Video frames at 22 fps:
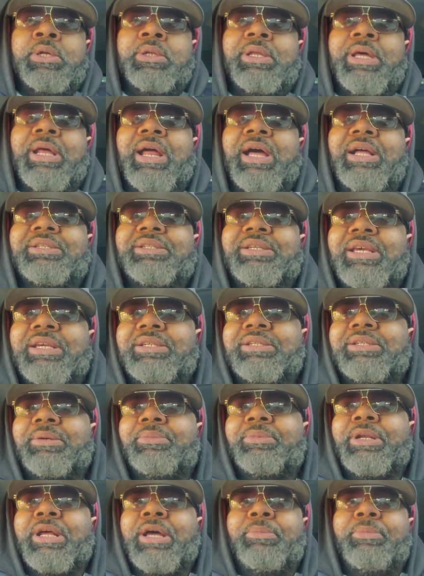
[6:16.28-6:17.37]
that I take
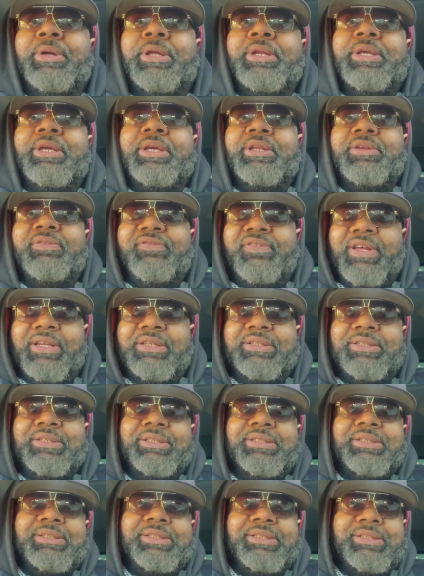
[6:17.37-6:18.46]
some of that money and invest
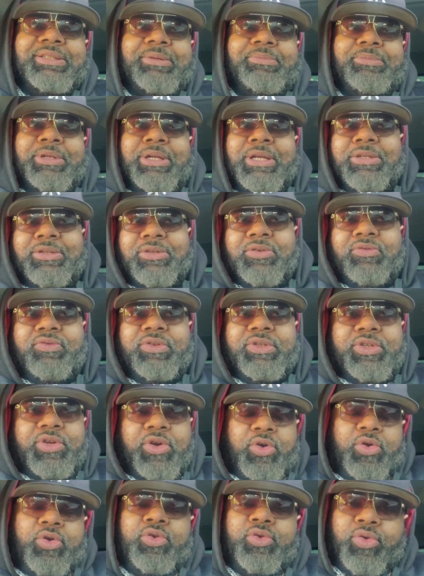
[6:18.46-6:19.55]
it into something that's going to
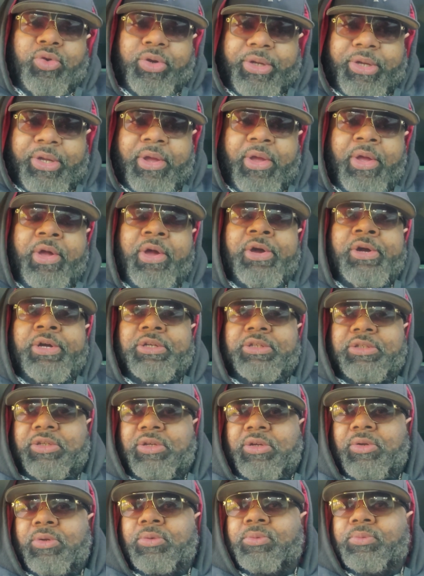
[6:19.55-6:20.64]
return on it.
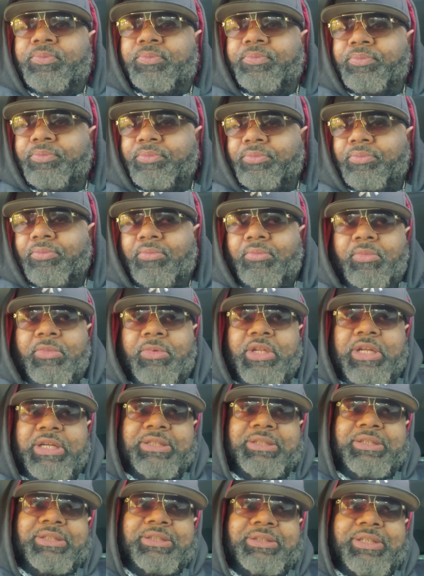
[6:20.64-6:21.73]
So
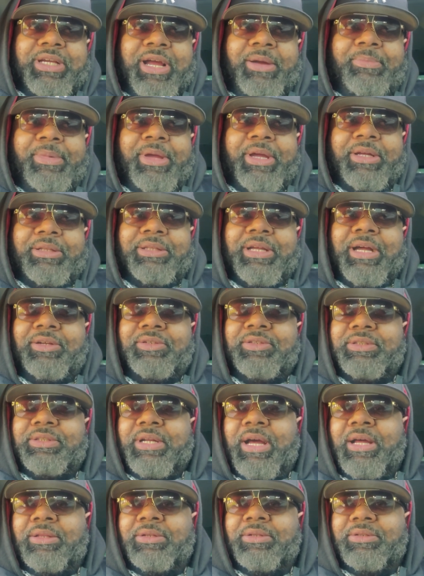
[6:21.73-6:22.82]
let's just say I make
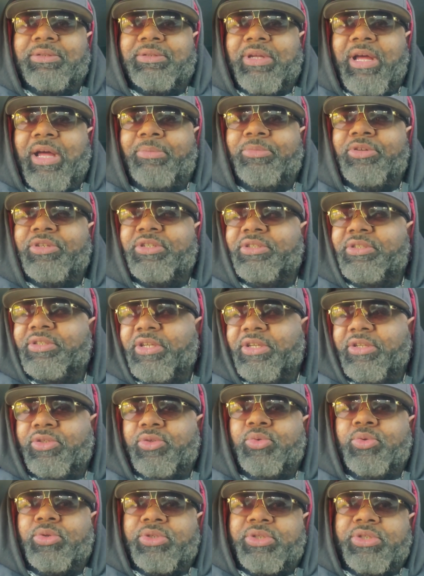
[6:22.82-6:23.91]
$1,000. I'm going to take
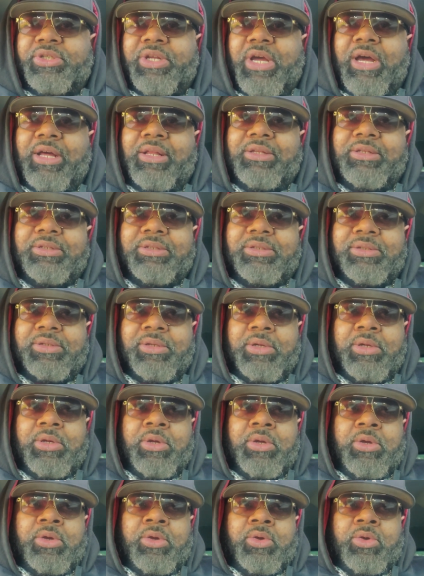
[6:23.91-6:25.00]

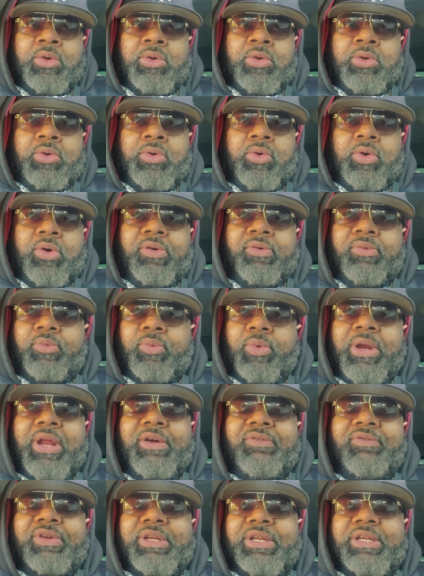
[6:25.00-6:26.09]
$200 or
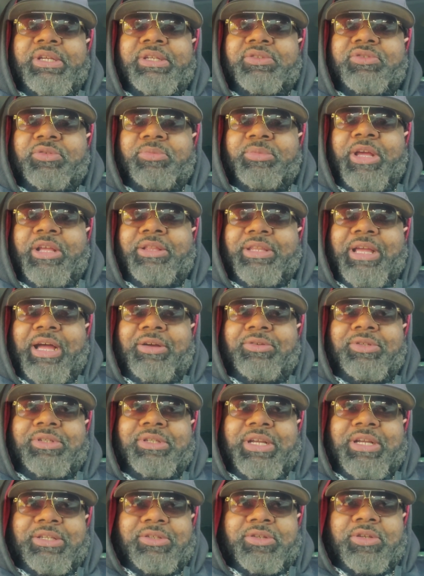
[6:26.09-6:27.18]
whatever it is from that
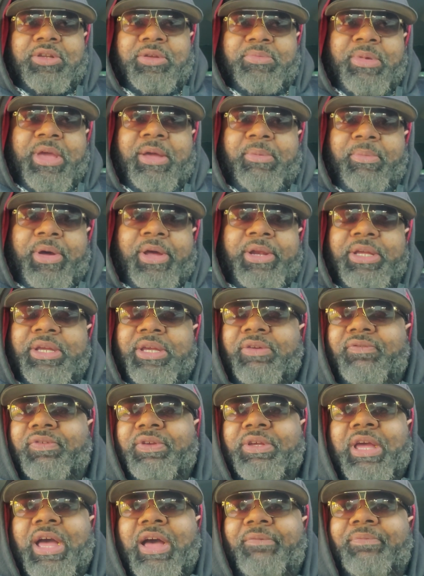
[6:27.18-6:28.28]
1,000 that's going to make money. If
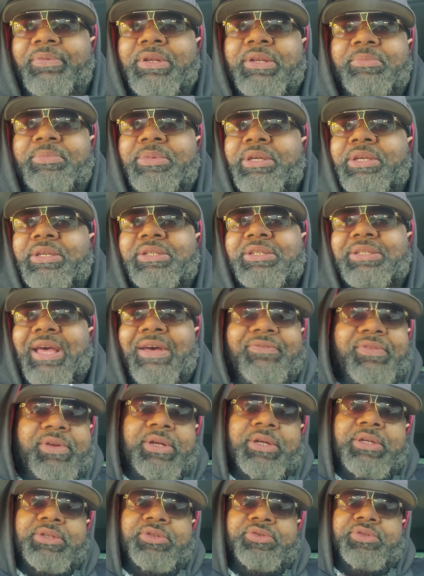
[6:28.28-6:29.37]
it happen to be
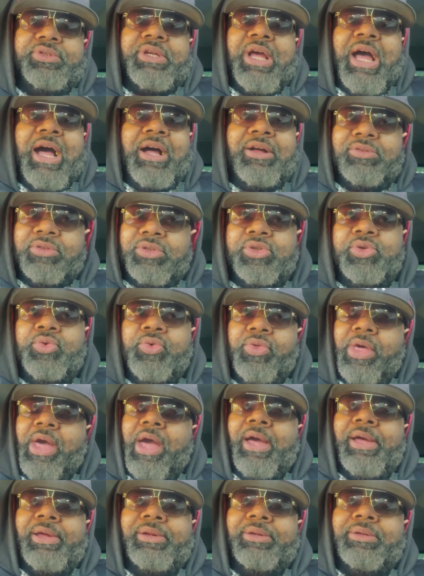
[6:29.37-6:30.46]
700, I'll do
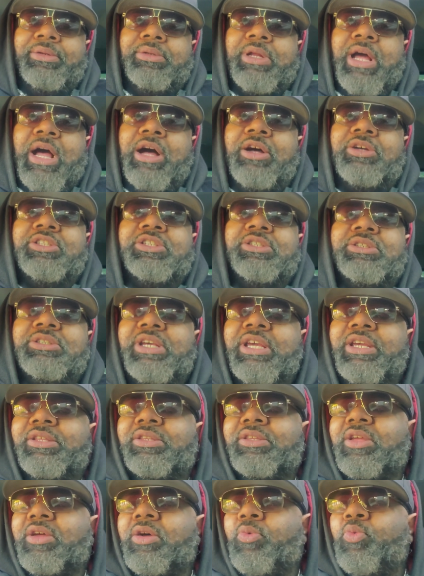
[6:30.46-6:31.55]
that. I'll
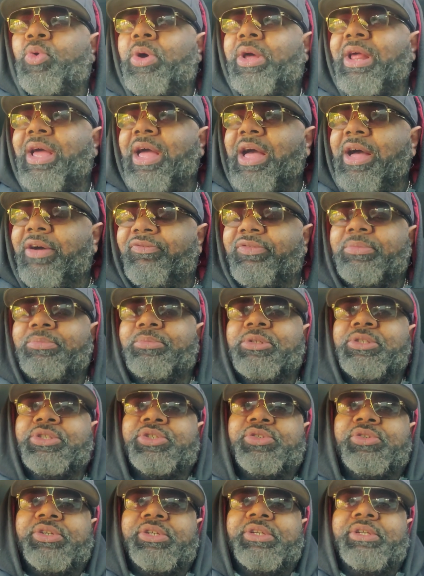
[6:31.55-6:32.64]
take whatever
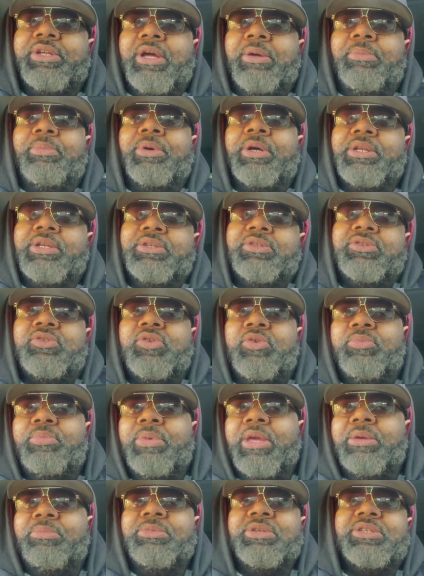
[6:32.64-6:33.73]
majority of that money is going to
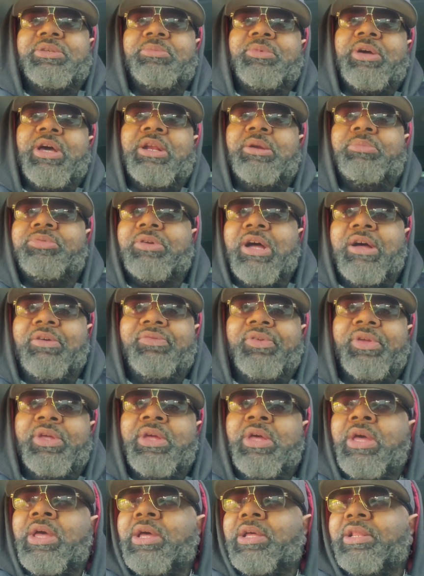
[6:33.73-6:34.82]
make me some kind of profit.
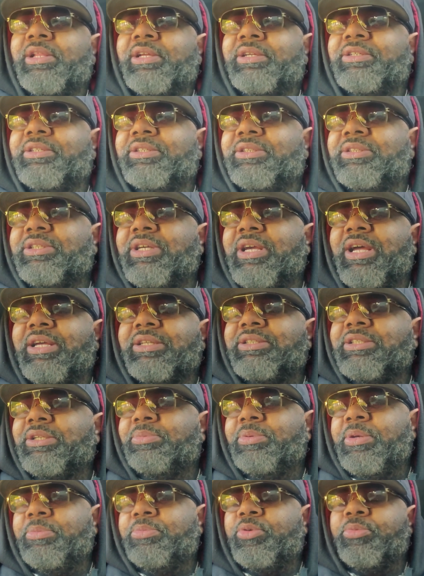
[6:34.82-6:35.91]
Let's just say I
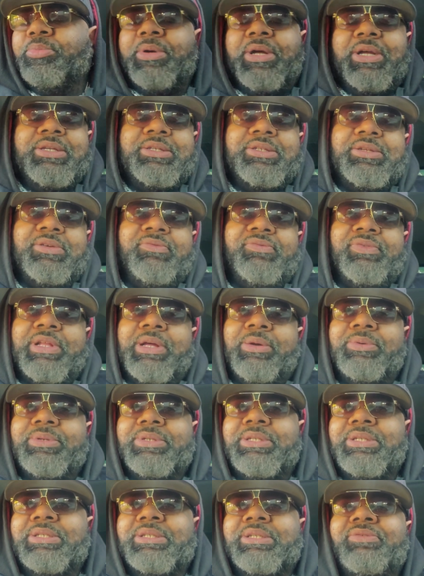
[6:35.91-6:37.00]
see people buying sunflower
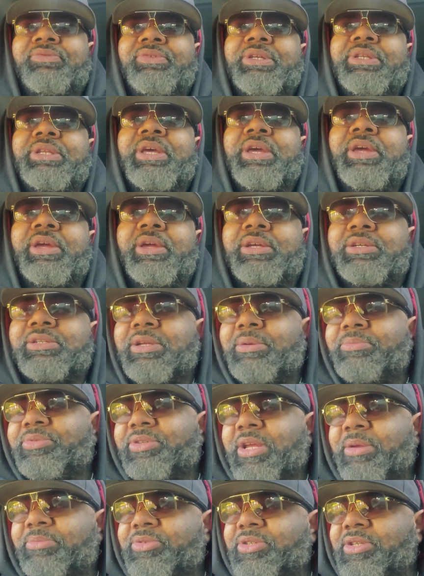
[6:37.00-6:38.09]
seeds every day,
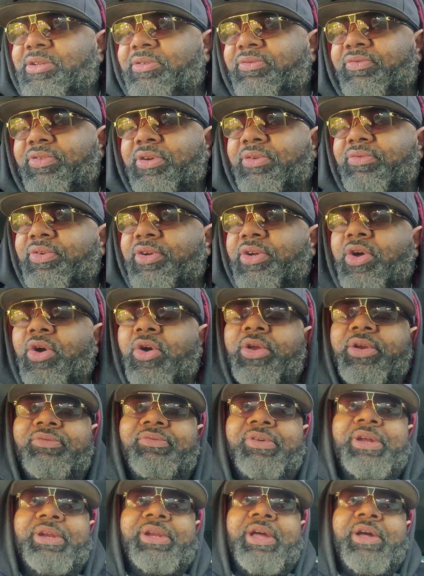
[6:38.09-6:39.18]
because I'm sitting in front of a
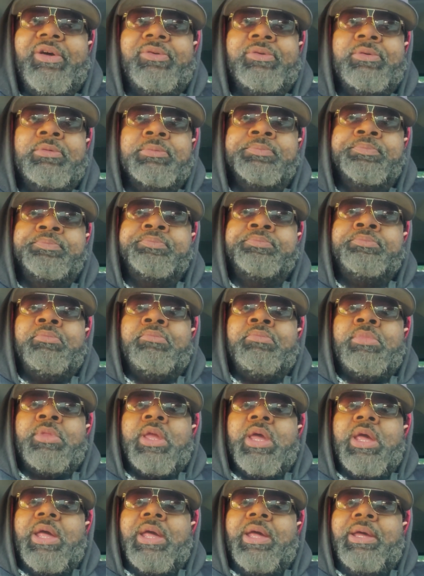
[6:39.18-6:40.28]
garden right now,
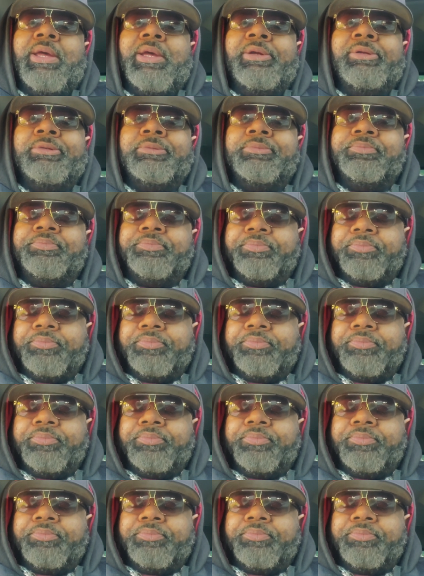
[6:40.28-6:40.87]
and